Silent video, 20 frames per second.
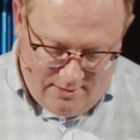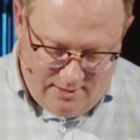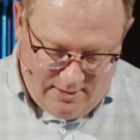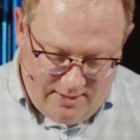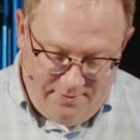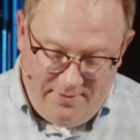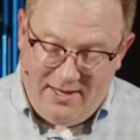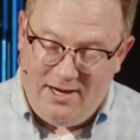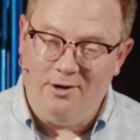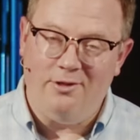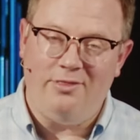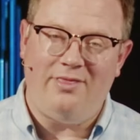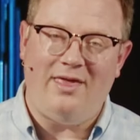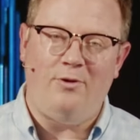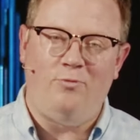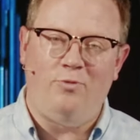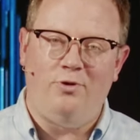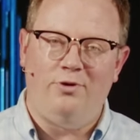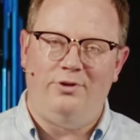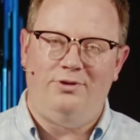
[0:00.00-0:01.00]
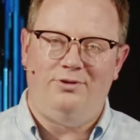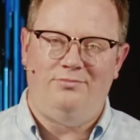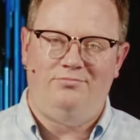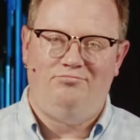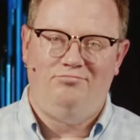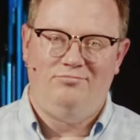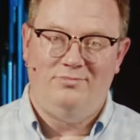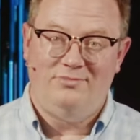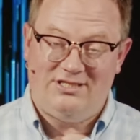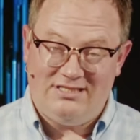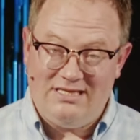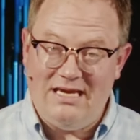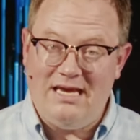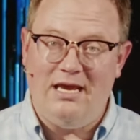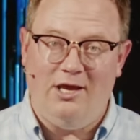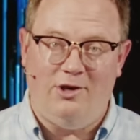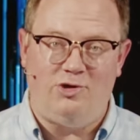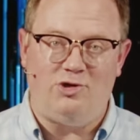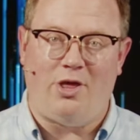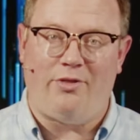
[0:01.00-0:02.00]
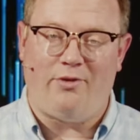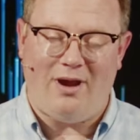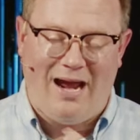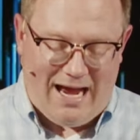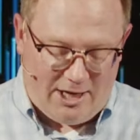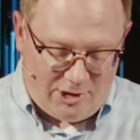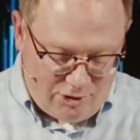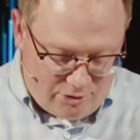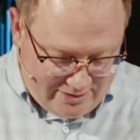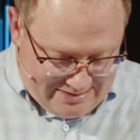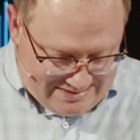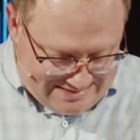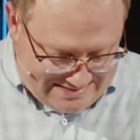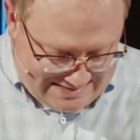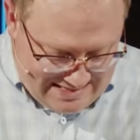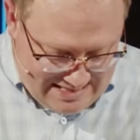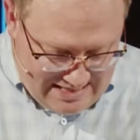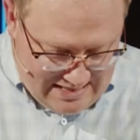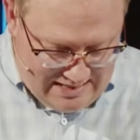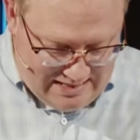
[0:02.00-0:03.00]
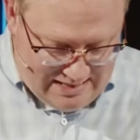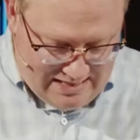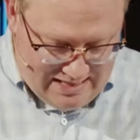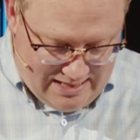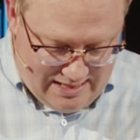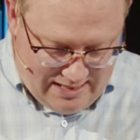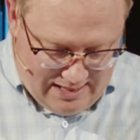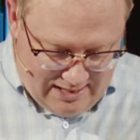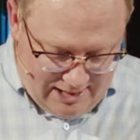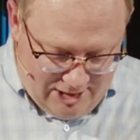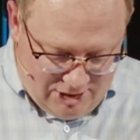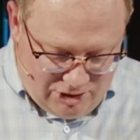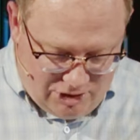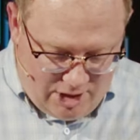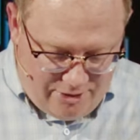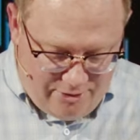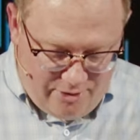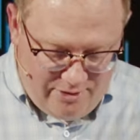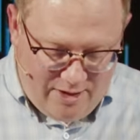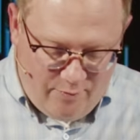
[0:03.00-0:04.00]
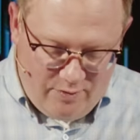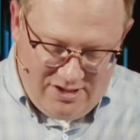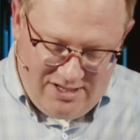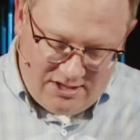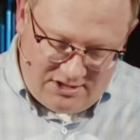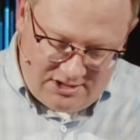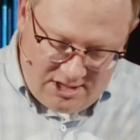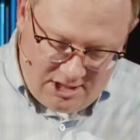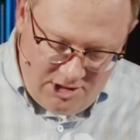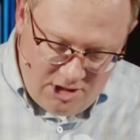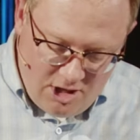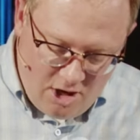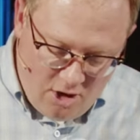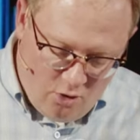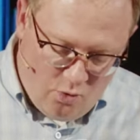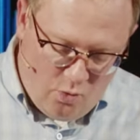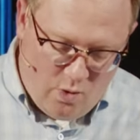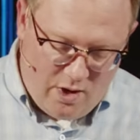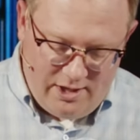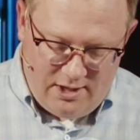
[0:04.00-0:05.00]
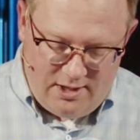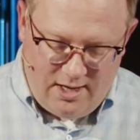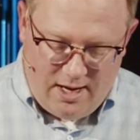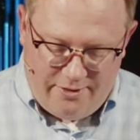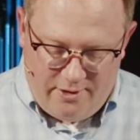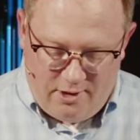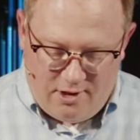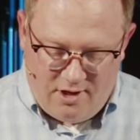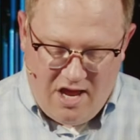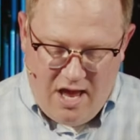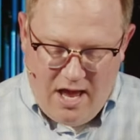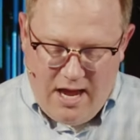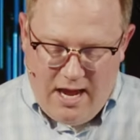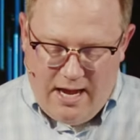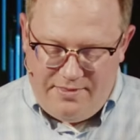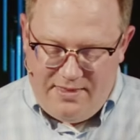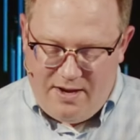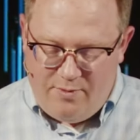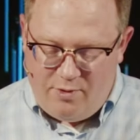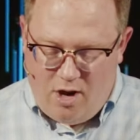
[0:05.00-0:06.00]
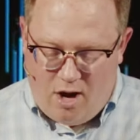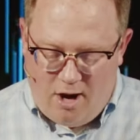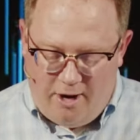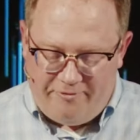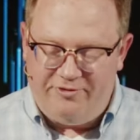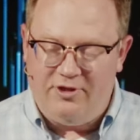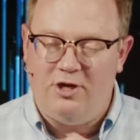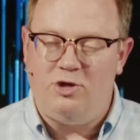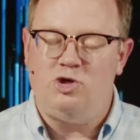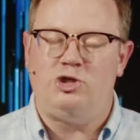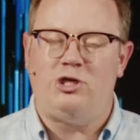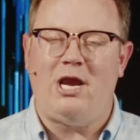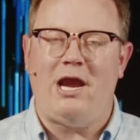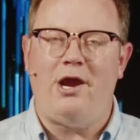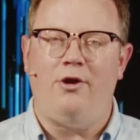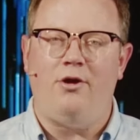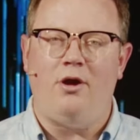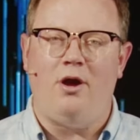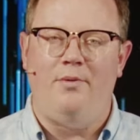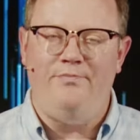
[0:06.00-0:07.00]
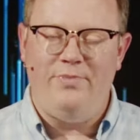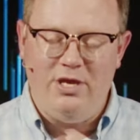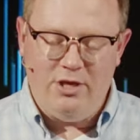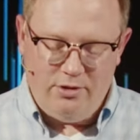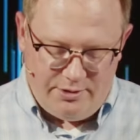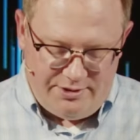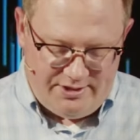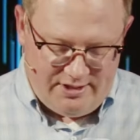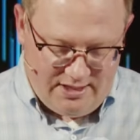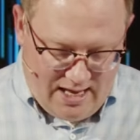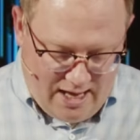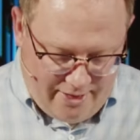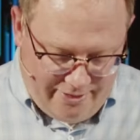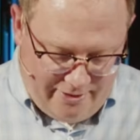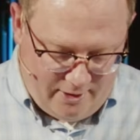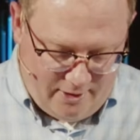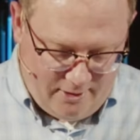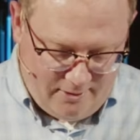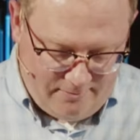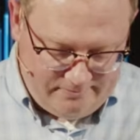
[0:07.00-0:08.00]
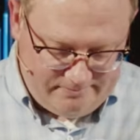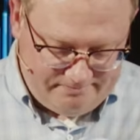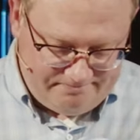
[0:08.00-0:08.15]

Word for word: And there they would see each other, actually see each other. They would get to know one another, and they would often share a meal together.